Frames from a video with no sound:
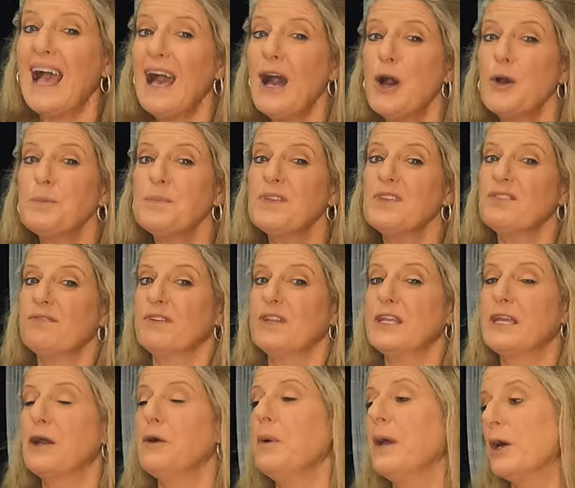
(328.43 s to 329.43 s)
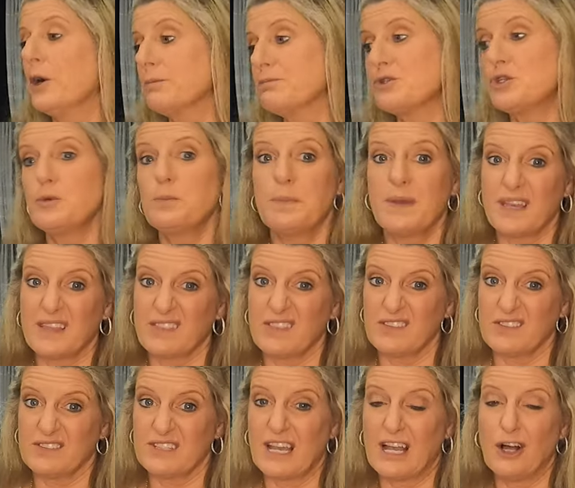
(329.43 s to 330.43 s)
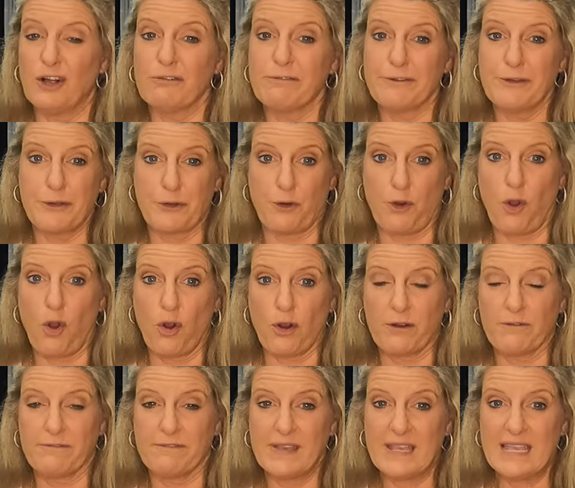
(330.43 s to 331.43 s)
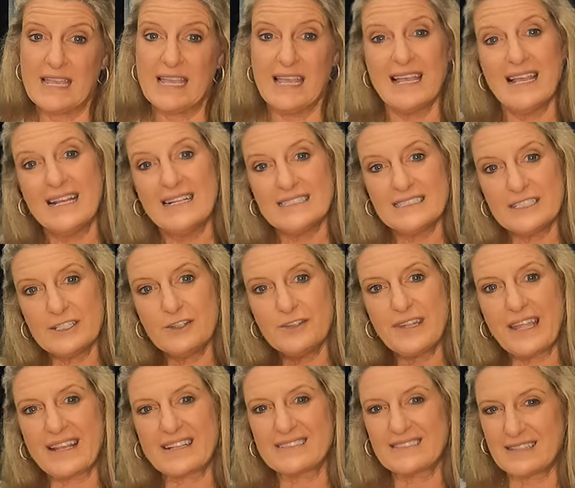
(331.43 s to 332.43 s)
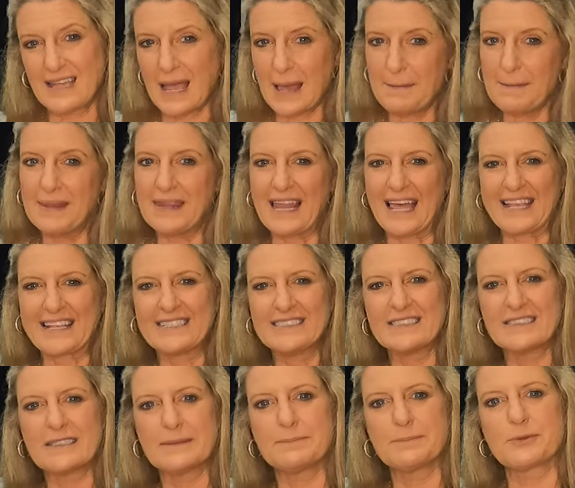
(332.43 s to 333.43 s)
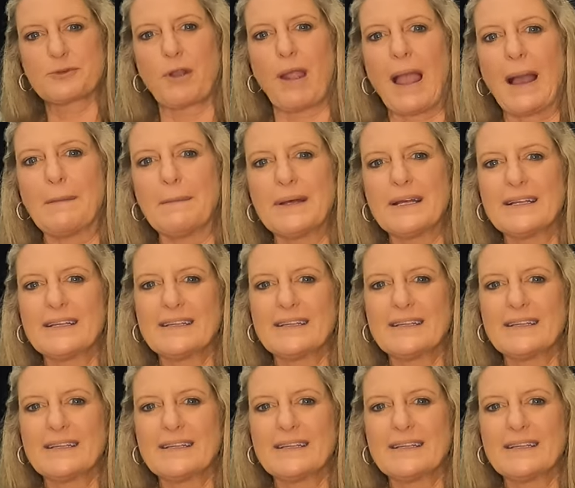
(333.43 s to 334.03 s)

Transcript: I hope this video helped you pick the style for your RV. Till next time, like and subscribe.